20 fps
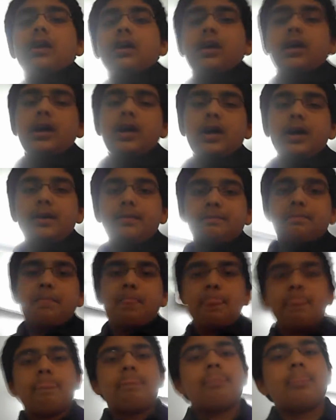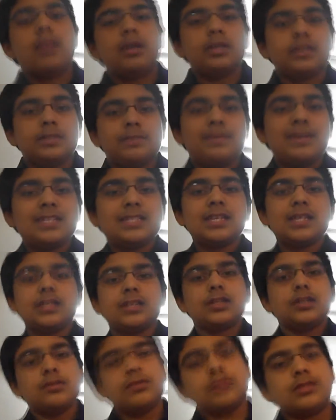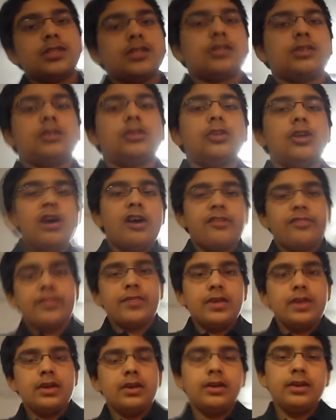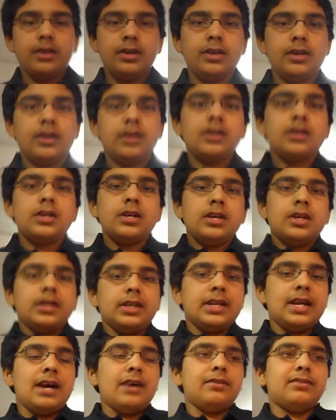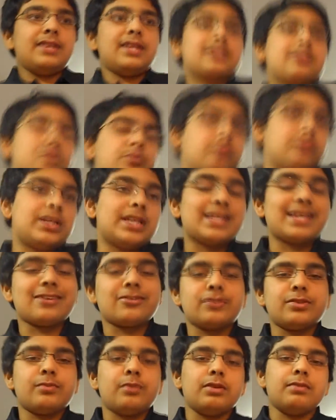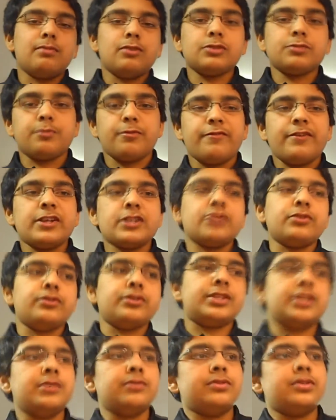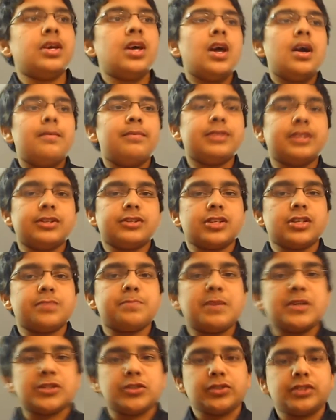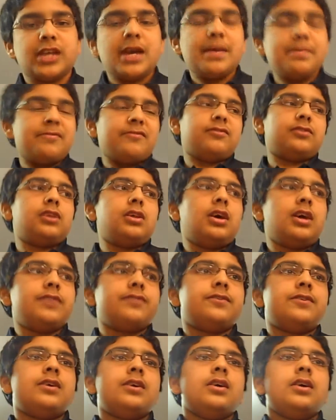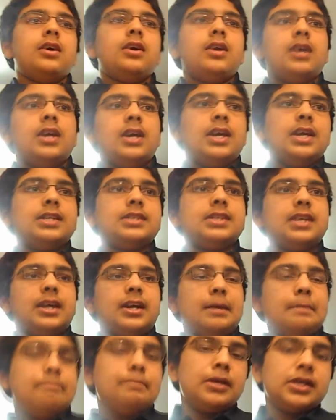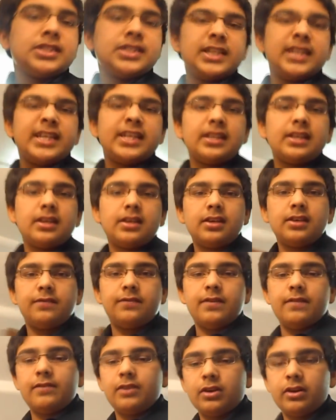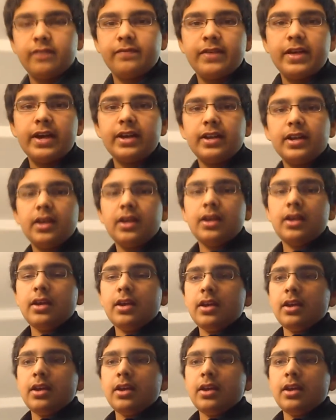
The best thing to use is cloth. Now, that's actually what most professionals use, but there's a special type of cloth. It's like a muslin, if you ever heard of that.